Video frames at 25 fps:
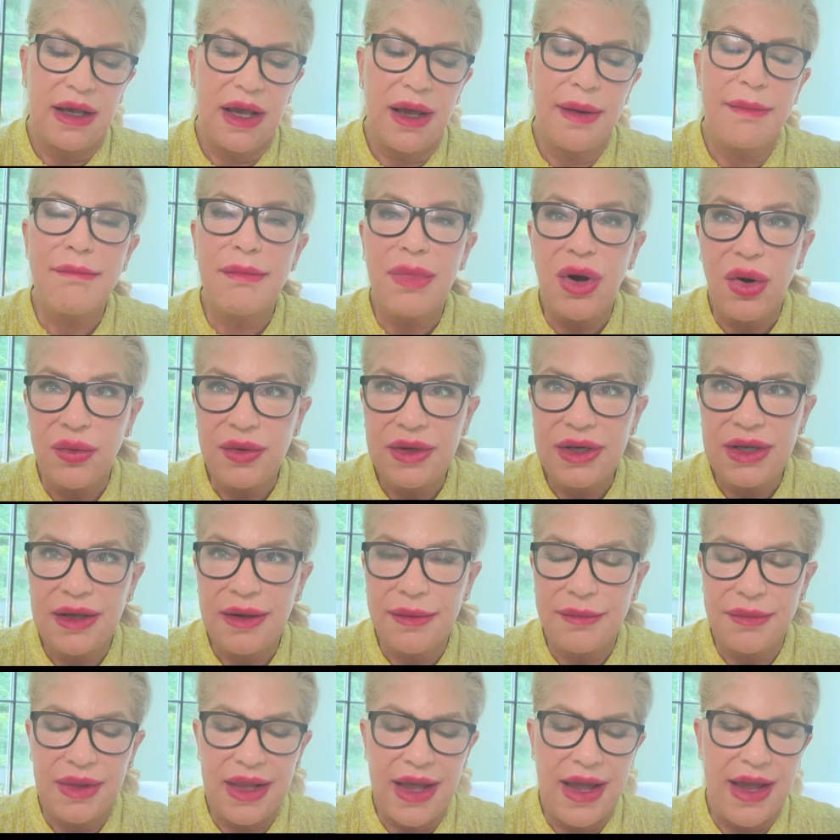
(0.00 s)

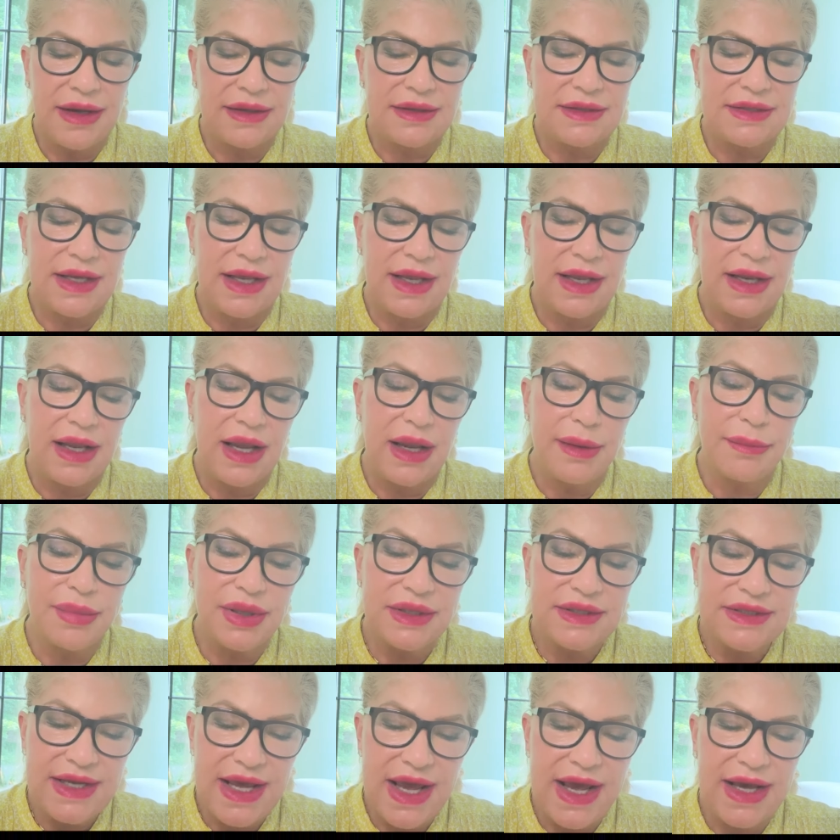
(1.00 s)
ammonium lactate, and
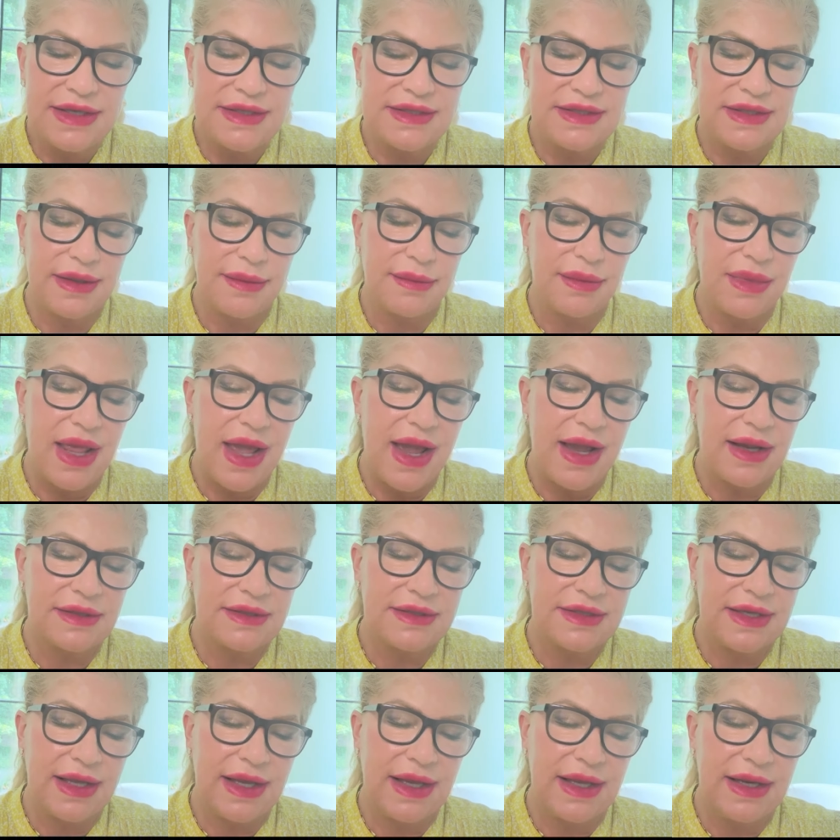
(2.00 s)
potassium
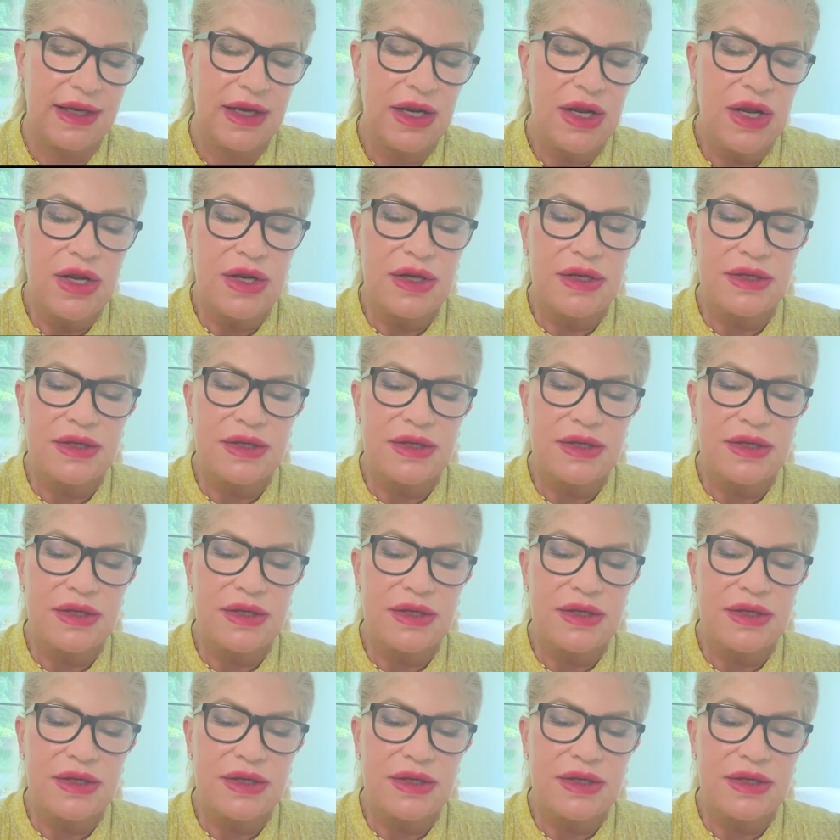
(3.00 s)
lactate.